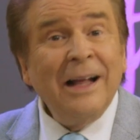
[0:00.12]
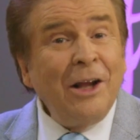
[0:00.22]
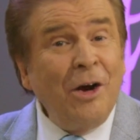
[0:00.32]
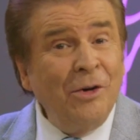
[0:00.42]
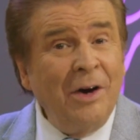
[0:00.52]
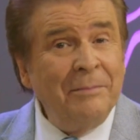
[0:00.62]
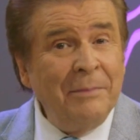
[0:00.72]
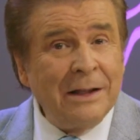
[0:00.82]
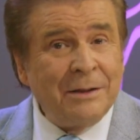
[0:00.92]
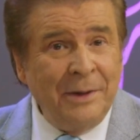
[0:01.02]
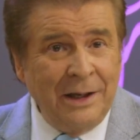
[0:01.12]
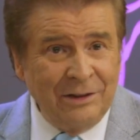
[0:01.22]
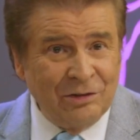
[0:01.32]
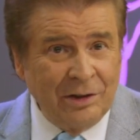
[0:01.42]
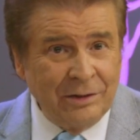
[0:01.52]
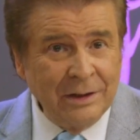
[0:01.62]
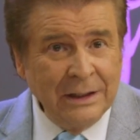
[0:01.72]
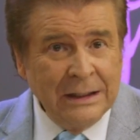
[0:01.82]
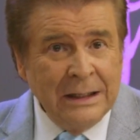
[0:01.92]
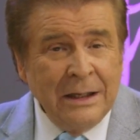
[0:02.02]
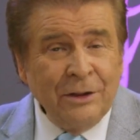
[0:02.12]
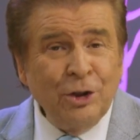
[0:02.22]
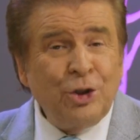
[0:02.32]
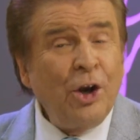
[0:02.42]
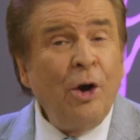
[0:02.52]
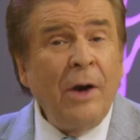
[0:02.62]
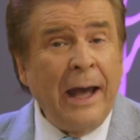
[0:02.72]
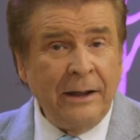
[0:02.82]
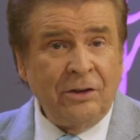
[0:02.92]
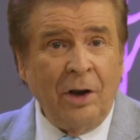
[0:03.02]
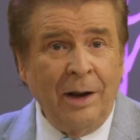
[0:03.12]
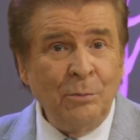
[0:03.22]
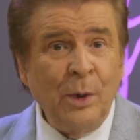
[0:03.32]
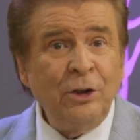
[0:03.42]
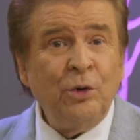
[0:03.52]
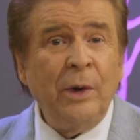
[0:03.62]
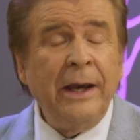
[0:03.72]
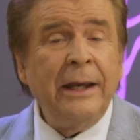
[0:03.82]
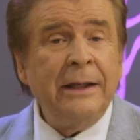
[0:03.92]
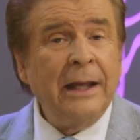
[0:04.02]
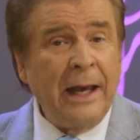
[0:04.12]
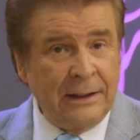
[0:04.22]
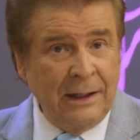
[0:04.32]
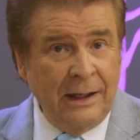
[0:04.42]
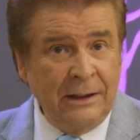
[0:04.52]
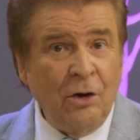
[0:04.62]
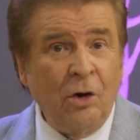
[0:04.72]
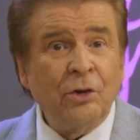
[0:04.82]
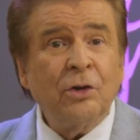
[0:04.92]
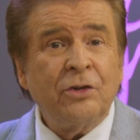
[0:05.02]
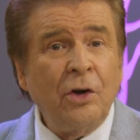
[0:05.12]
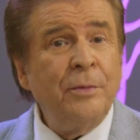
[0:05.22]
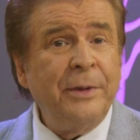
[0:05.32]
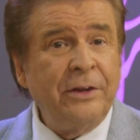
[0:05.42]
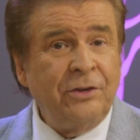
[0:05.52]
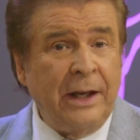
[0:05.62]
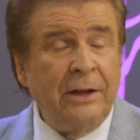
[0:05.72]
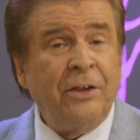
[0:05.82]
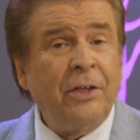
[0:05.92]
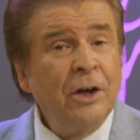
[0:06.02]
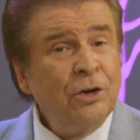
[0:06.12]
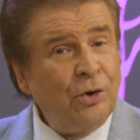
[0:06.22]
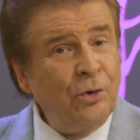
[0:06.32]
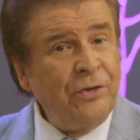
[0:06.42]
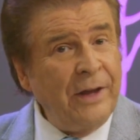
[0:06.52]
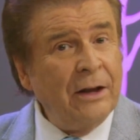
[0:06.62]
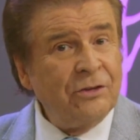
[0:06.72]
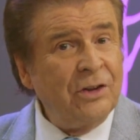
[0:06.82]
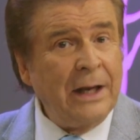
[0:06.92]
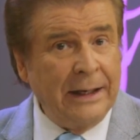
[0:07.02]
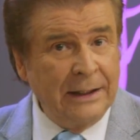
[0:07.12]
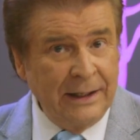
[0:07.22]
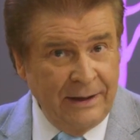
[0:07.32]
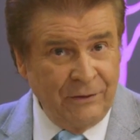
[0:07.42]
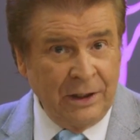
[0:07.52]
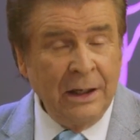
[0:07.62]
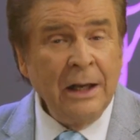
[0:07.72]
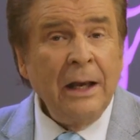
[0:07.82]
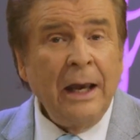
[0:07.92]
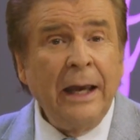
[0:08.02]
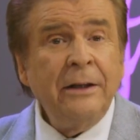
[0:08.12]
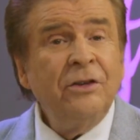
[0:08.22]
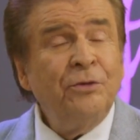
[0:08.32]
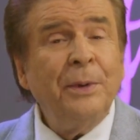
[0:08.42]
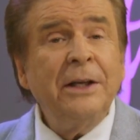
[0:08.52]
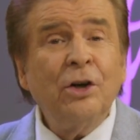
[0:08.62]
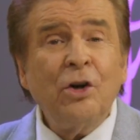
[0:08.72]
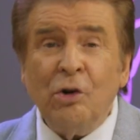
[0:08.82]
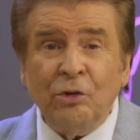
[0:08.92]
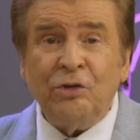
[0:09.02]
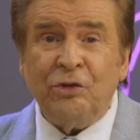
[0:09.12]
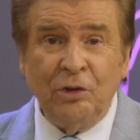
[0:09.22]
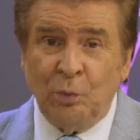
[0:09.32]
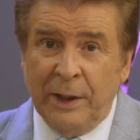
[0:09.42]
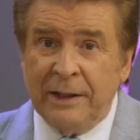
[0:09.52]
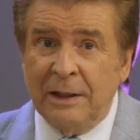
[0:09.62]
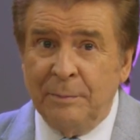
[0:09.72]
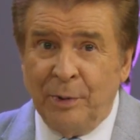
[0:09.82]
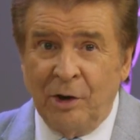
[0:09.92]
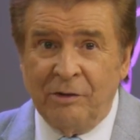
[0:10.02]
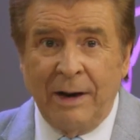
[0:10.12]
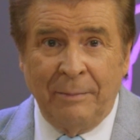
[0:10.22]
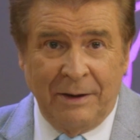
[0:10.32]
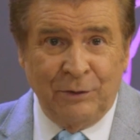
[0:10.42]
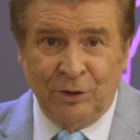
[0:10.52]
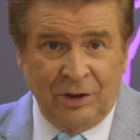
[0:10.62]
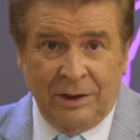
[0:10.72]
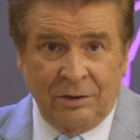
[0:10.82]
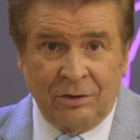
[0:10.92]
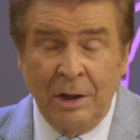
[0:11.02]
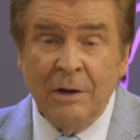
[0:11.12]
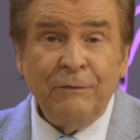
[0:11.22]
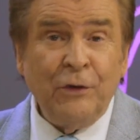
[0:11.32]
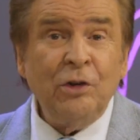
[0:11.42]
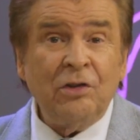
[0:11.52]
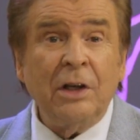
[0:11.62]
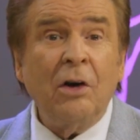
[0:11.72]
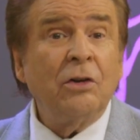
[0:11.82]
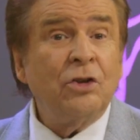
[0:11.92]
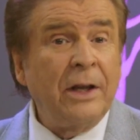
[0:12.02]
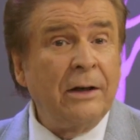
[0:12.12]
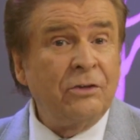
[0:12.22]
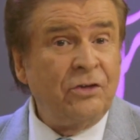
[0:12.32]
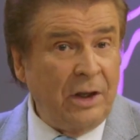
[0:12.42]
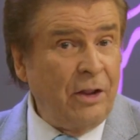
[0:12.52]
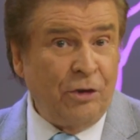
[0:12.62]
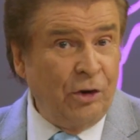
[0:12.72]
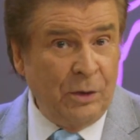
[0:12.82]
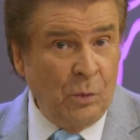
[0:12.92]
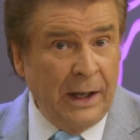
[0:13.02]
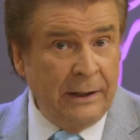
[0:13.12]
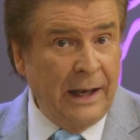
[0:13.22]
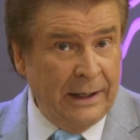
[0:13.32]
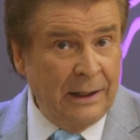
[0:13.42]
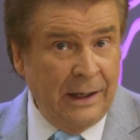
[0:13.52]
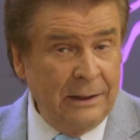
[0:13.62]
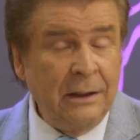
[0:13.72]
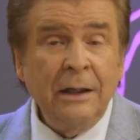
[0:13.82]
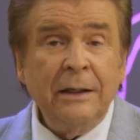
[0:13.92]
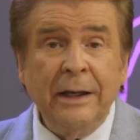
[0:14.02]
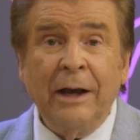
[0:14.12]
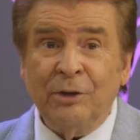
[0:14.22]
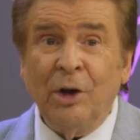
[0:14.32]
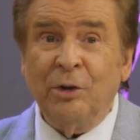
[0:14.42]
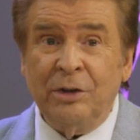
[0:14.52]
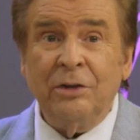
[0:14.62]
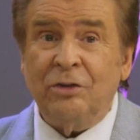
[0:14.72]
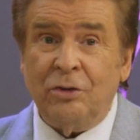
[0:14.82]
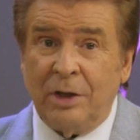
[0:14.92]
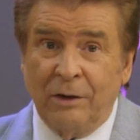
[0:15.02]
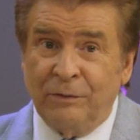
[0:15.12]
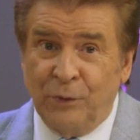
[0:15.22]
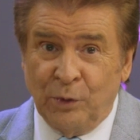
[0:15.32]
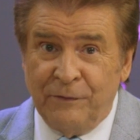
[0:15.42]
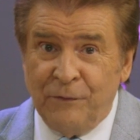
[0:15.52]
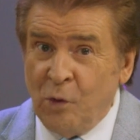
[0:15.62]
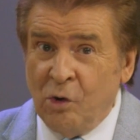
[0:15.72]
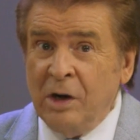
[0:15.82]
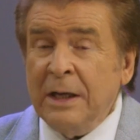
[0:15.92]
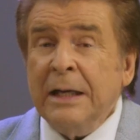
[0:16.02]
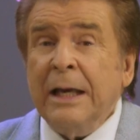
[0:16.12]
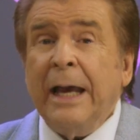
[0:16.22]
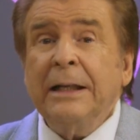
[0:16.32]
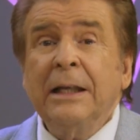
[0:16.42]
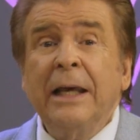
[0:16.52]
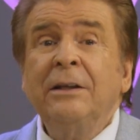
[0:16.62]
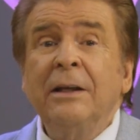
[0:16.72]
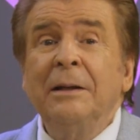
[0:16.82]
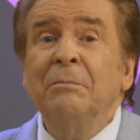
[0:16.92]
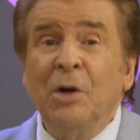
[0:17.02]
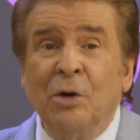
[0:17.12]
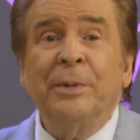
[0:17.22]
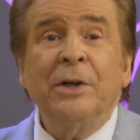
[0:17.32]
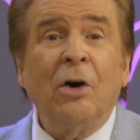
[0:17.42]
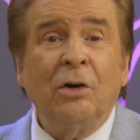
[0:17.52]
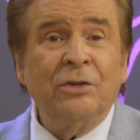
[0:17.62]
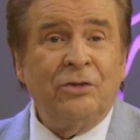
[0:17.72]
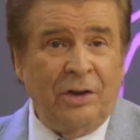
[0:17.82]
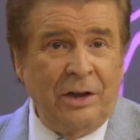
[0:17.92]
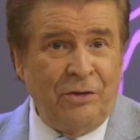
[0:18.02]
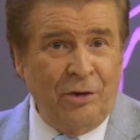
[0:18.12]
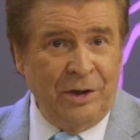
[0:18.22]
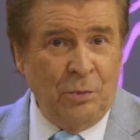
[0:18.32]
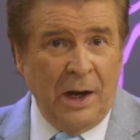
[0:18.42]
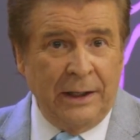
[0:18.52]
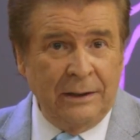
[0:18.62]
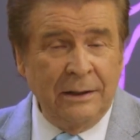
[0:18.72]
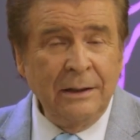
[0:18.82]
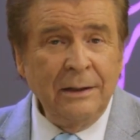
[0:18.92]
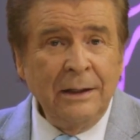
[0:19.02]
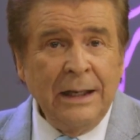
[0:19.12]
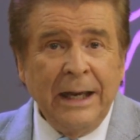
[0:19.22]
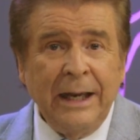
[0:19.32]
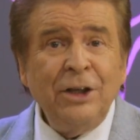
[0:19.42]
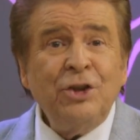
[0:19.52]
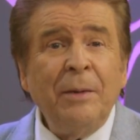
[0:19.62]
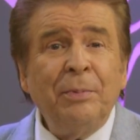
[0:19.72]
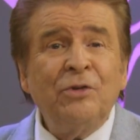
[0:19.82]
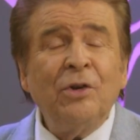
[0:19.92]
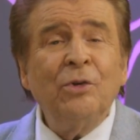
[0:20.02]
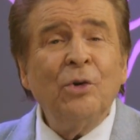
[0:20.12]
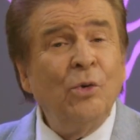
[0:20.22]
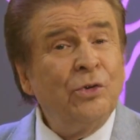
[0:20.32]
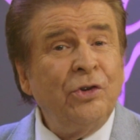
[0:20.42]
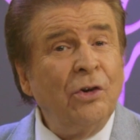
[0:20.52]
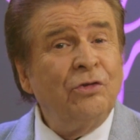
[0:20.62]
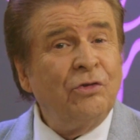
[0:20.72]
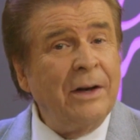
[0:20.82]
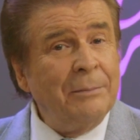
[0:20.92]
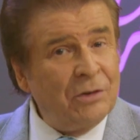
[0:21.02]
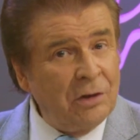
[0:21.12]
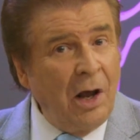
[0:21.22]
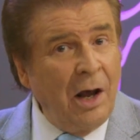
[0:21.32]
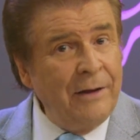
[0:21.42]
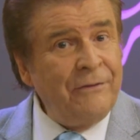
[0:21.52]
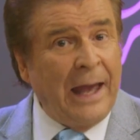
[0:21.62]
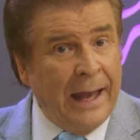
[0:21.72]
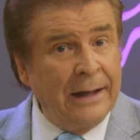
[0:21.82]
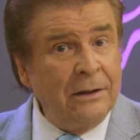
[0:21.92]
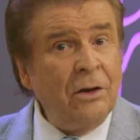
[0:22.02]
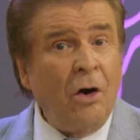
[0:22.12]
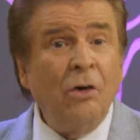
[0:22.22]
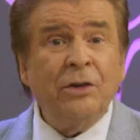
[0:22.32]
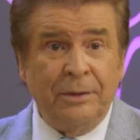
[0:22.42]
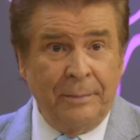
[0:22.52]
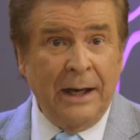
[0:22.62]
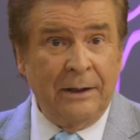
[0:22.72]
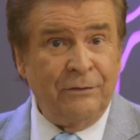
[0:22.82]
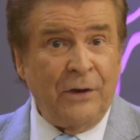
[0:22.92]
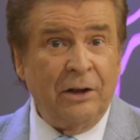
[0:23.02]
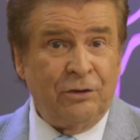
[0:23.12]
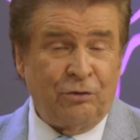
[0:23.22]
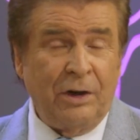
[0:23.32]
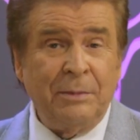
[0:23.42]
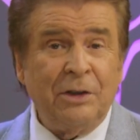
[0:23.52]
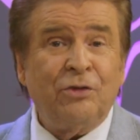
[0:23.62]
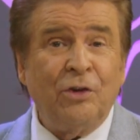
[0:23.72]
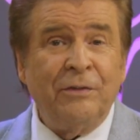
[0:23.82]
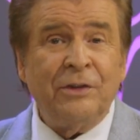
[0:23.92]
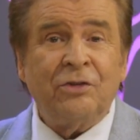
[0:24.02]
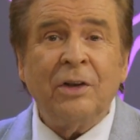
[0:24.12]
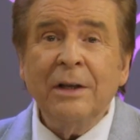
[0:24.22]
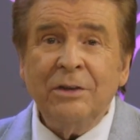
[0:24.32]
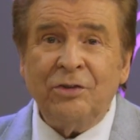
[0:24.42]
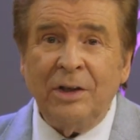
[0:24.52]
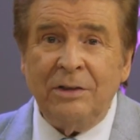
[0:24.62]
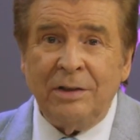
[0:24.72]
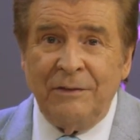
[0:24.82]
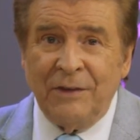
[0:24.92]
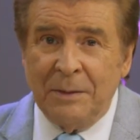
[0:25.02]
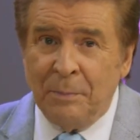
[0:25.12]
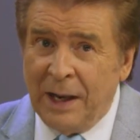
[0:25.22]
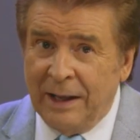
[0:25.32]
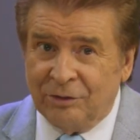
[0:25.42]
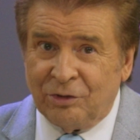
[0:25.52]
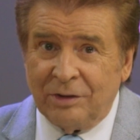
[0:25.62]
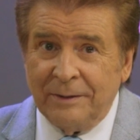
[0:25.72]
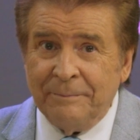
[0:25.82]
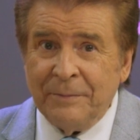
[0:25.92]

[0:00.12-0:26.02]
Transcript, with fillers: Hello, I'm Malcolm Harslett. The show Our Time went to air in Adelaide on October the 10th, 2011, and has been a constant weekly program ever since. Firstly on Channel C31 Adelaide, now known as Channel 44, and later in Melbourne on C31. Each episode also streams live and on demand via streaming service CTV Plus.